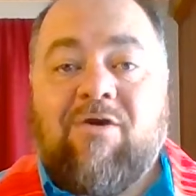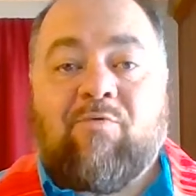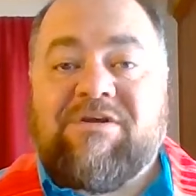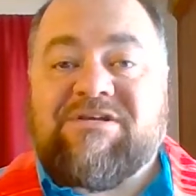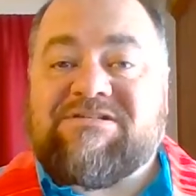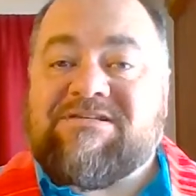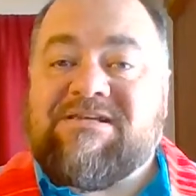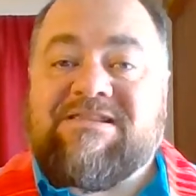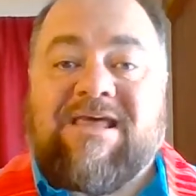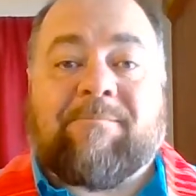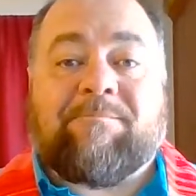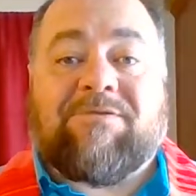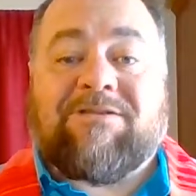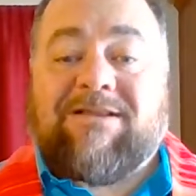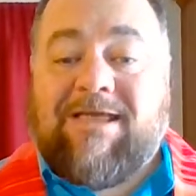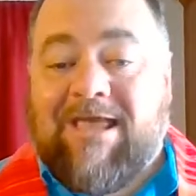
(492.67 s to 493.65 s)
we see
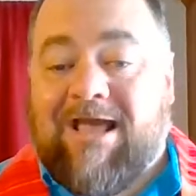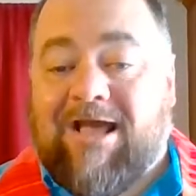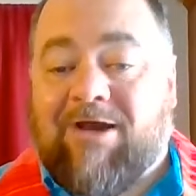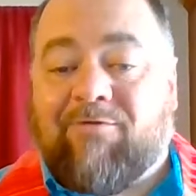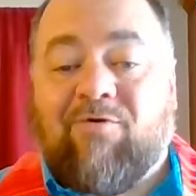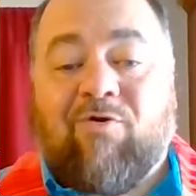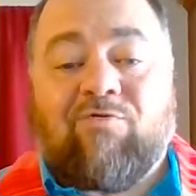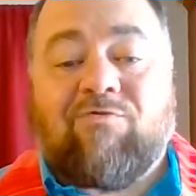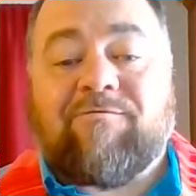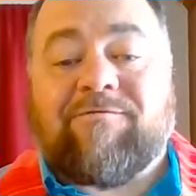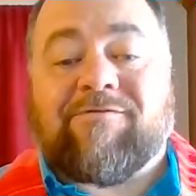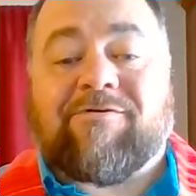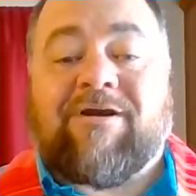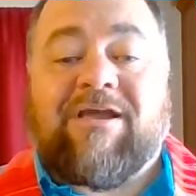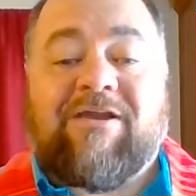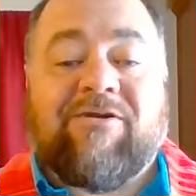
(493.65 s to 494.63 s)
that play out
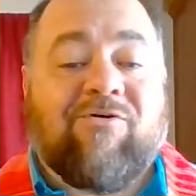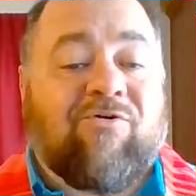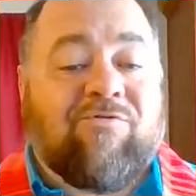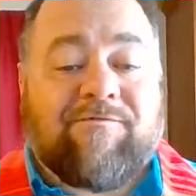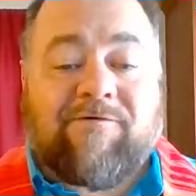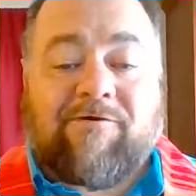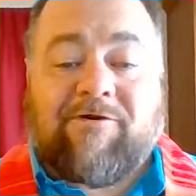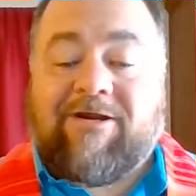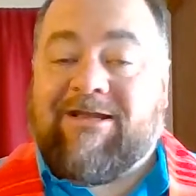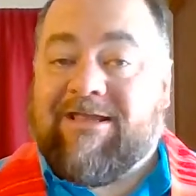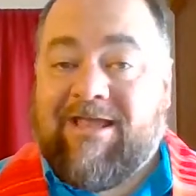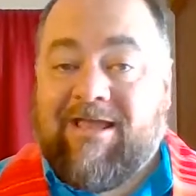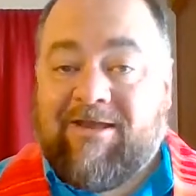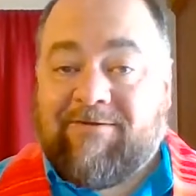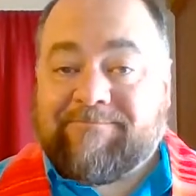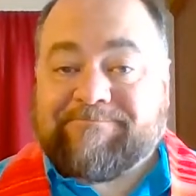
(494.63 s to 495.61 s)
over and over
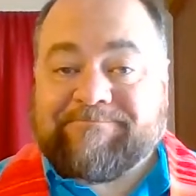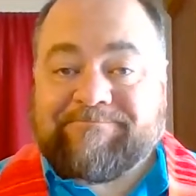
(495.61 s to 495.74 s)
again.